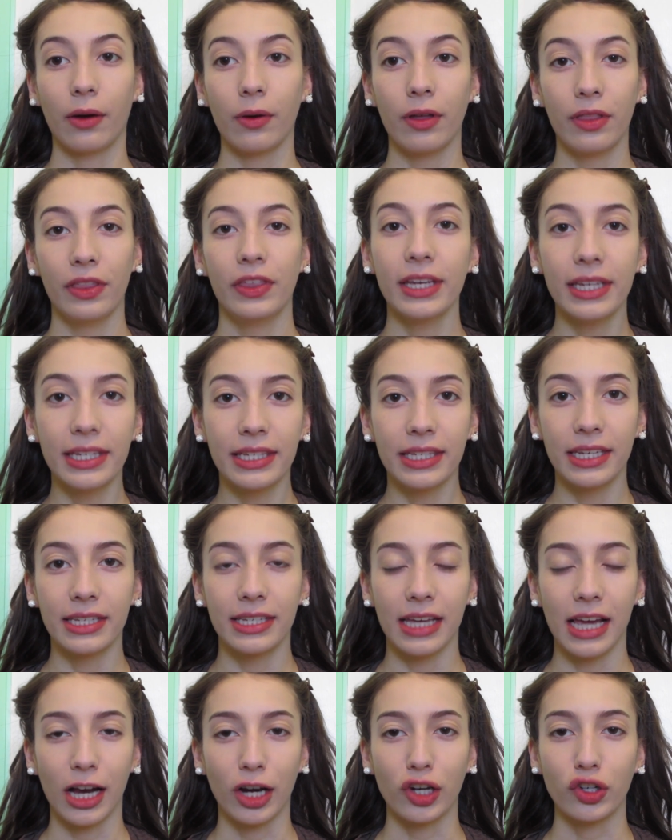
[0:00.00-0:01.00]
Now this is
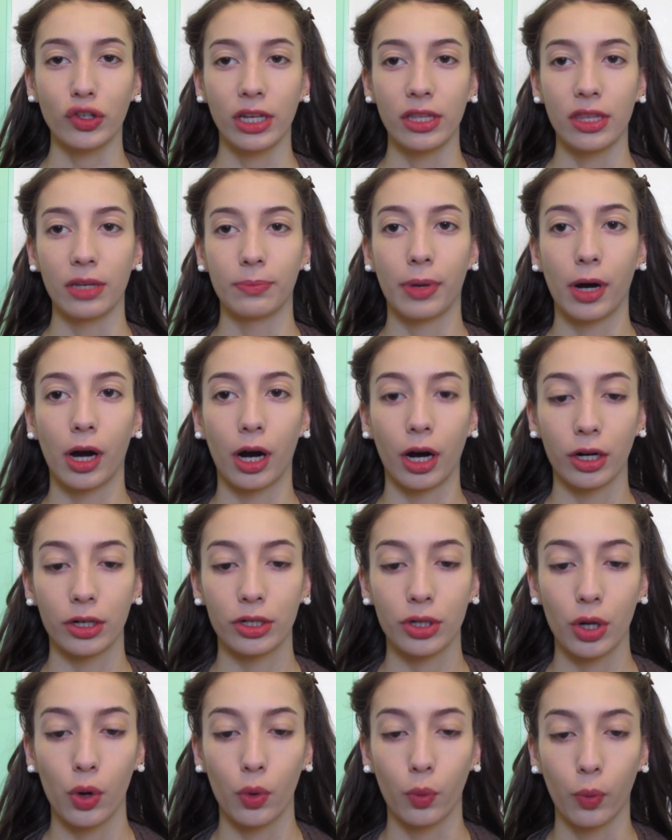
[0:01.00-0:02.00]
actually the
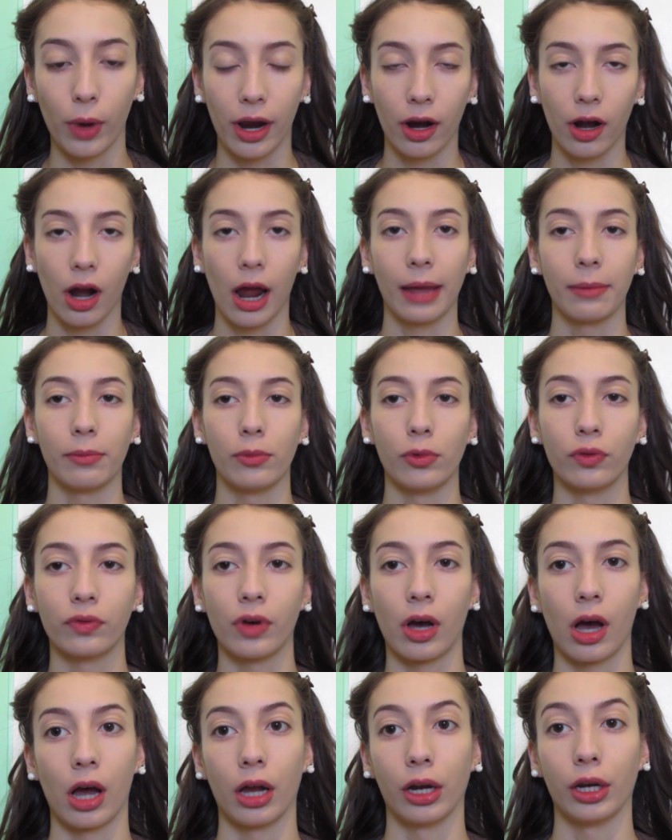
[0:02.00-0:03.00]
part where I move
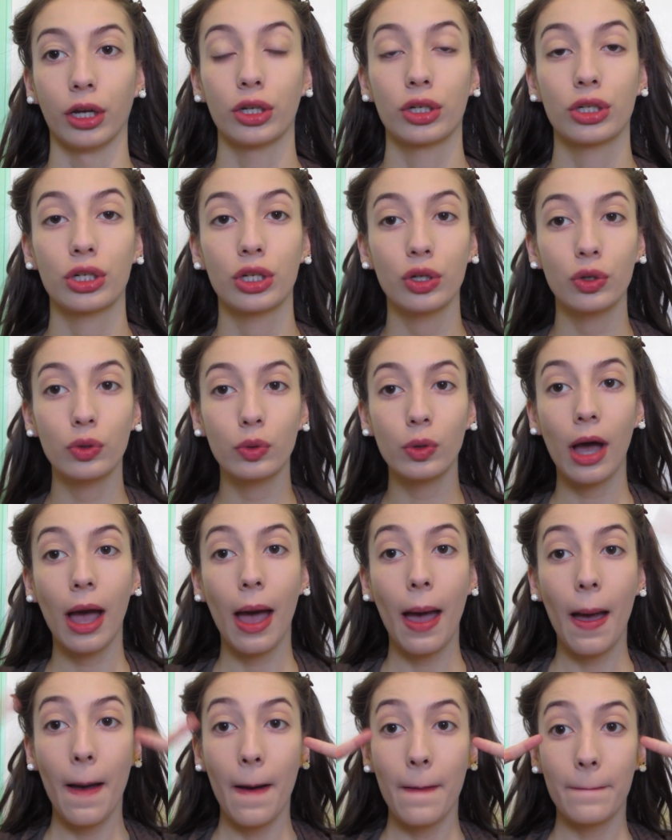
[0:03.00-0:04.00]
on to
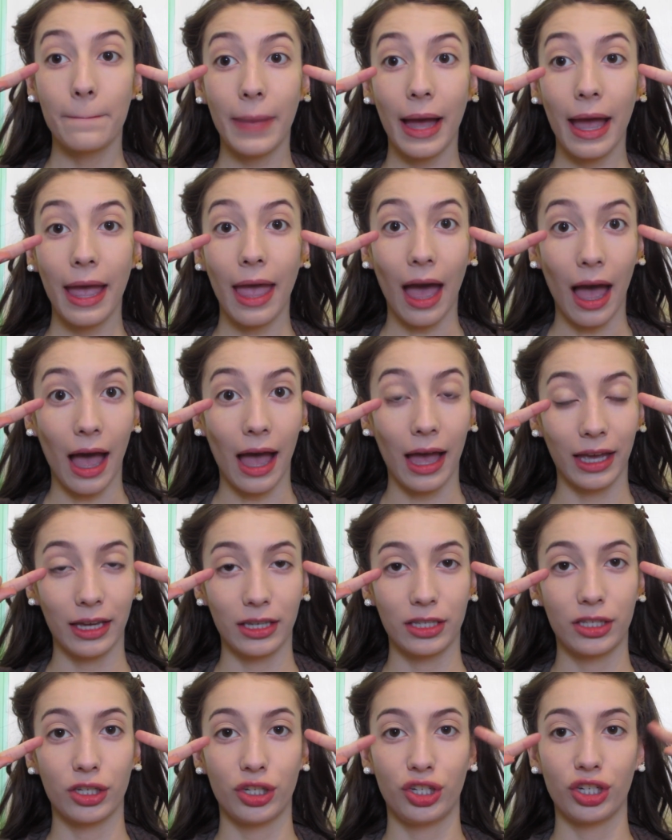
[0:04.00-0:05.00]
my
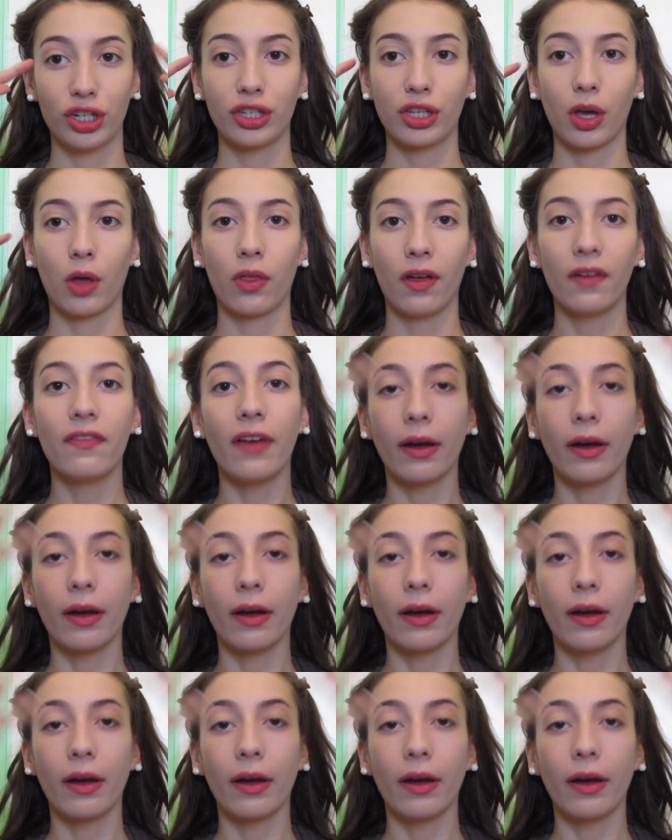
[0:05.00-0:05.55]
eyes just so the